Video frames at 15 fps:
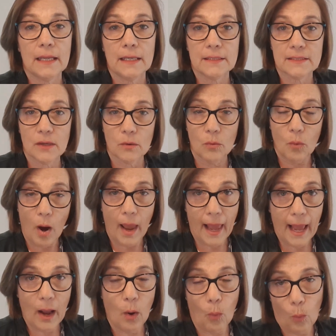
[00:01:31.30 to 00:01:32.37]
So,
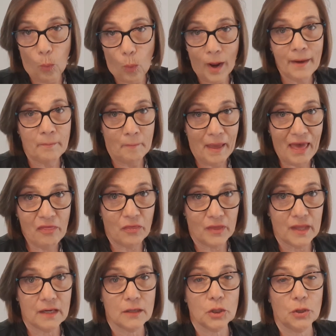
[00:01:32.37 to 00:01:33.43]
one
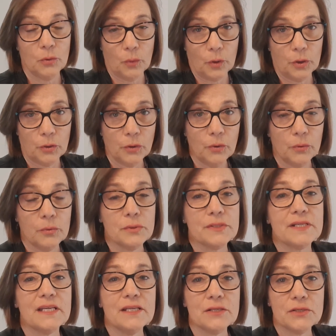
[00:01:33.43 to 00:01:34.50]
method you could use
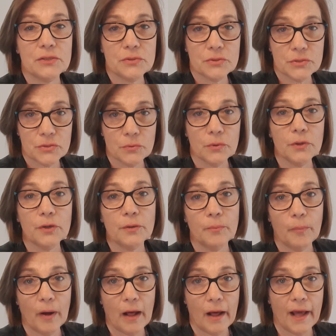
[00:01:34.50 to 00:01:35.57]
is to sort
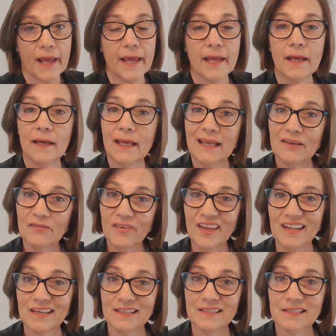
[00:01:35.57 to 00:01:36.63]
by
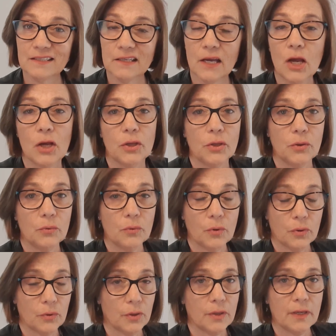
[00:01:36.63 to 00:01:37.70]
event. You
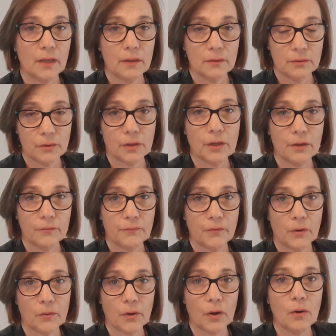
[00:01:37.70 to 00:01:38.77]
could look at a
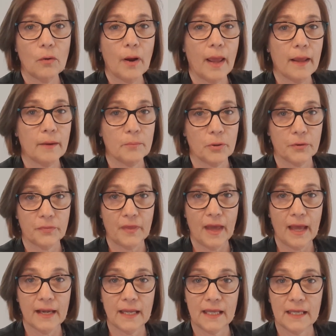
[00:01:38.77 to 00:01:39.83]
photo and put
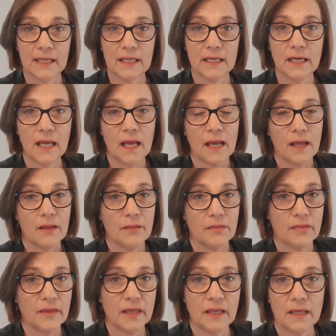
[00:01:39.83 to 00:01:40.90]
that in
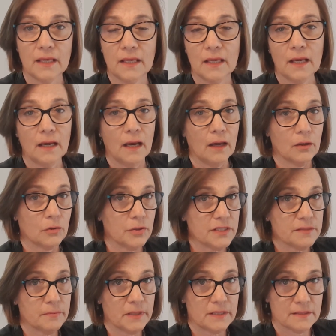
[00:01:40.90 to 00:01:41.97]
the
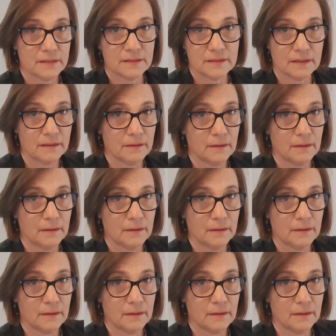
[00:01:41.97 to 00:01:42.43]
Christmas